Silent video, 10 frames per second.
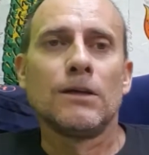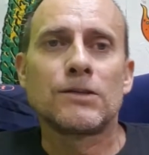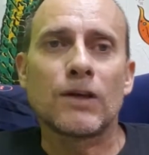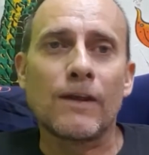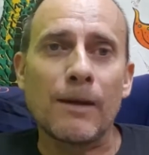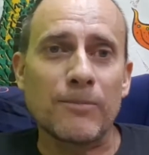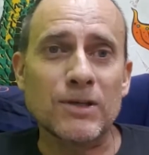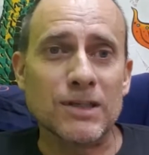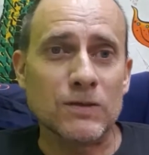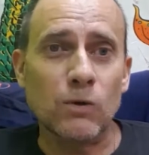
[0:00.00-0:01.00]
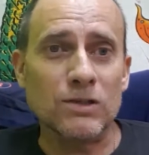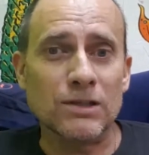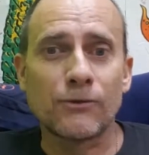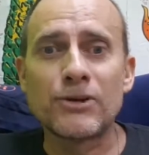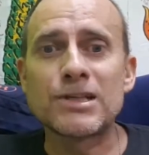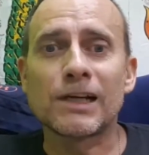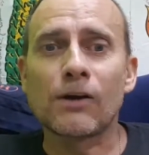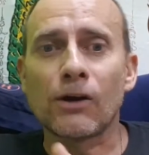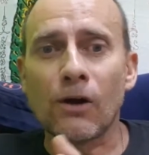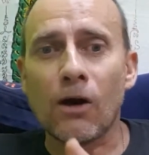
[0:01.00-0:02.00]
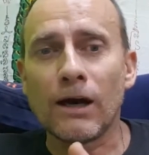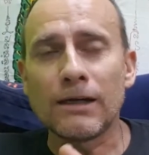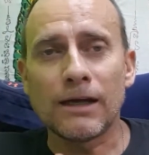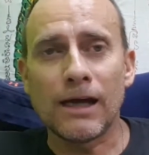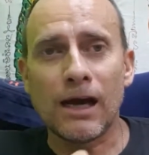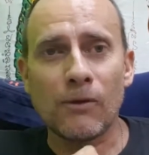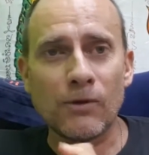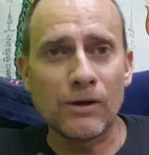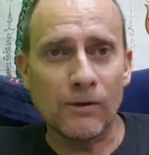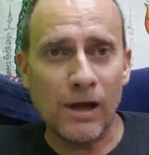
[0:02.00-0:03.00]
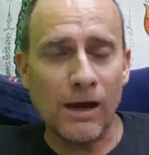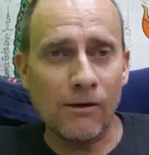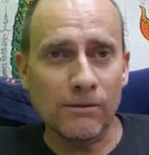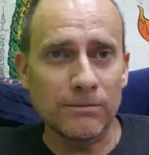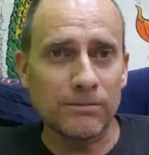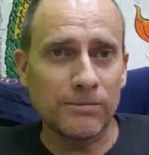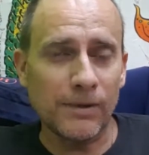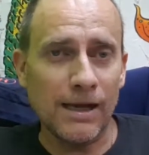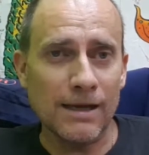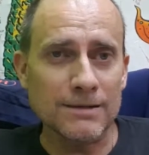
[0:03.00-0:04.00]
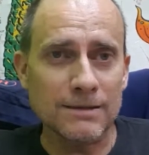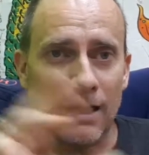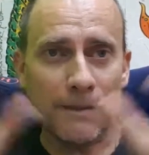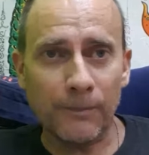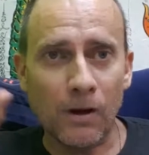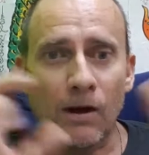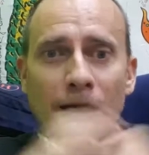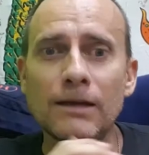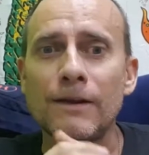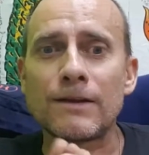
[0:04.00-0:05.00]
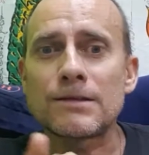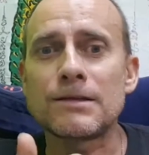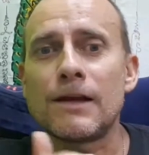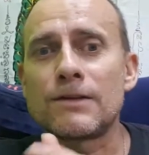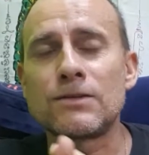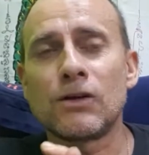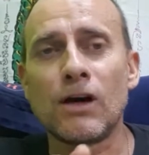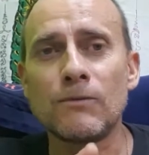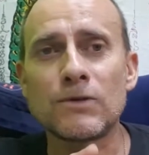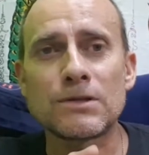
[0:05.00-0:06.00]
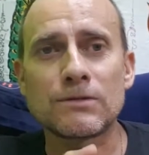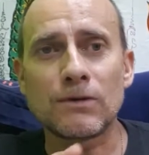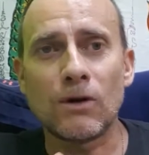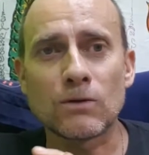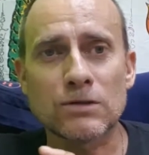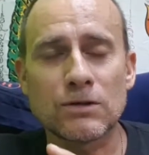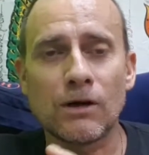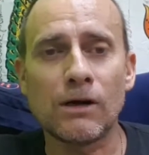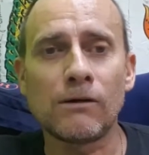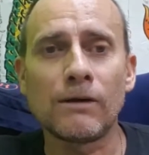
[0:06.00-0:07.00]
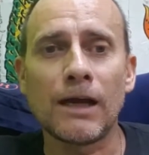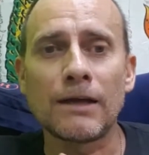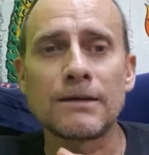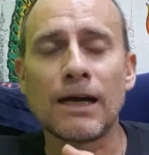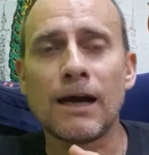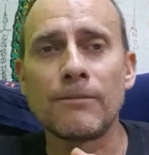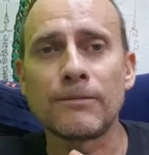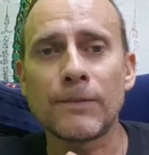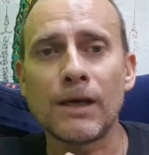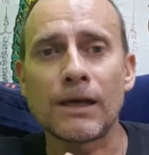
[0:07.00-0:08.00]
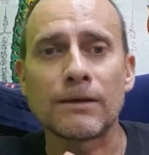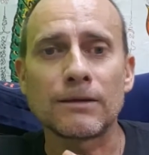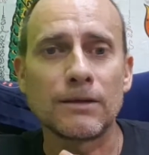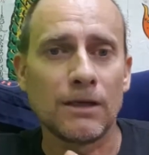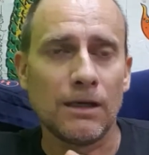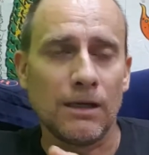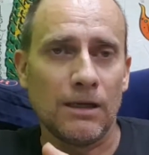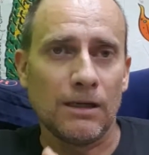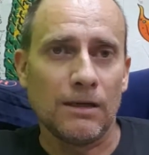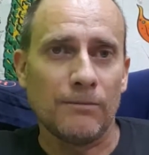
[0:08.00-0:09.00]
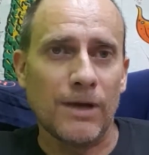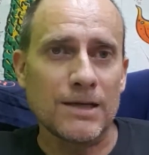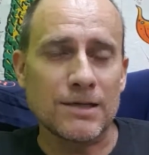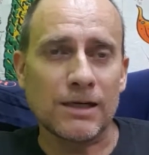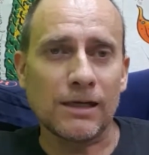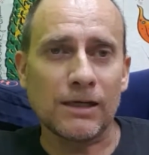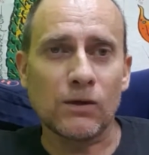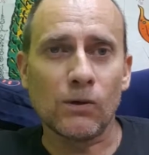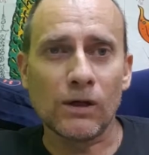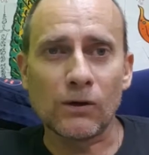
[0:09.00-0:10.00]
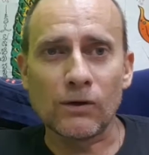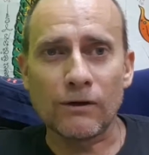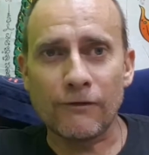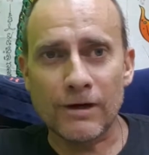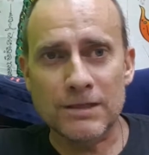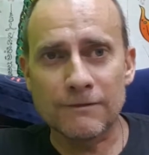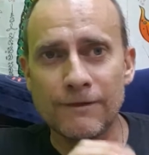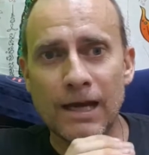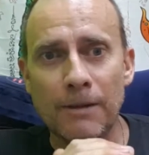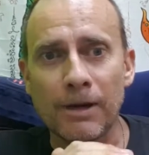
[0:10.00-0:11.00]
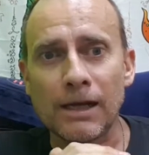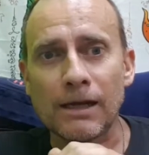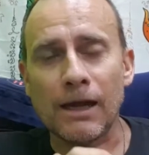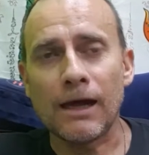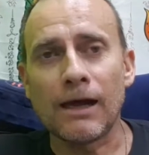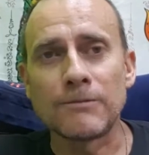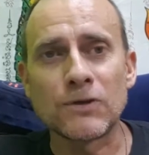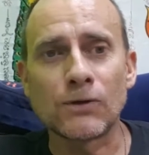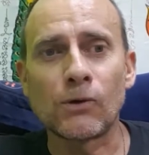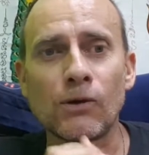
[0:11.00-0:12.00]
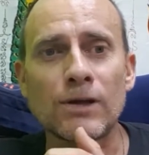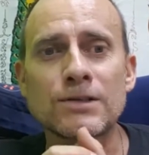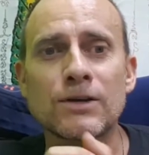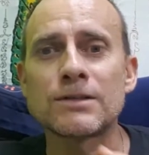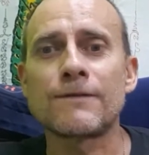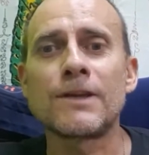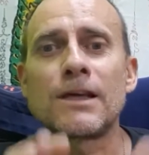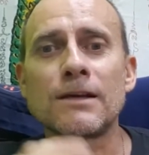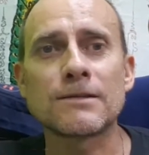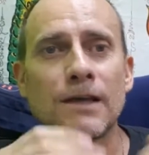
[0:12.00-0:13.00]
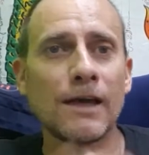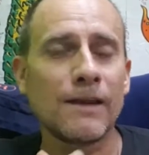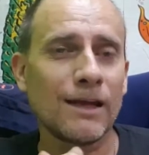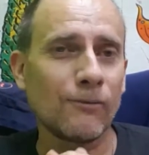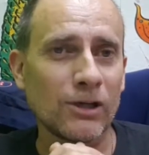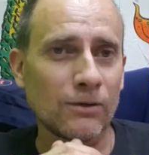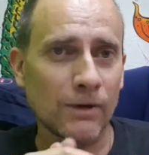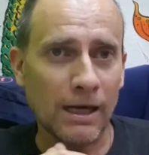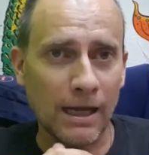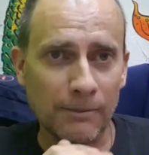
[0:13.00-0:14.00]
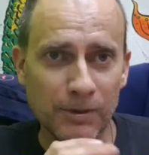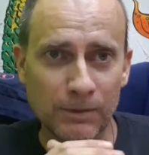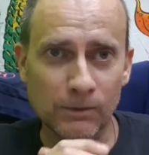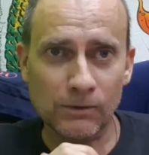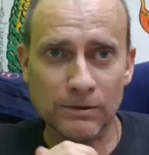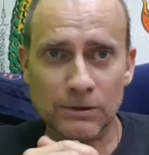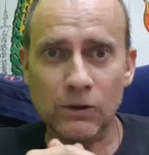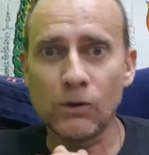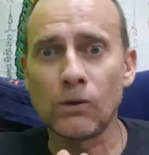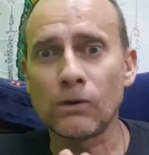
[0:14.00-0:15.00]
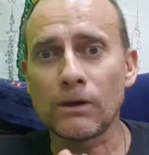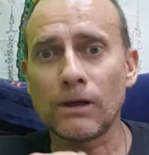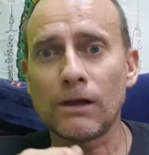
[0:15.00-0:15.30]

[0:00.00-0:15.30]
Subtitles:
So that business wasn't originally online. Our Pa's upline at the time was old style, and yeah, basically calling all your friends and family, doing all those kinds of things, and then when you run out of people to call,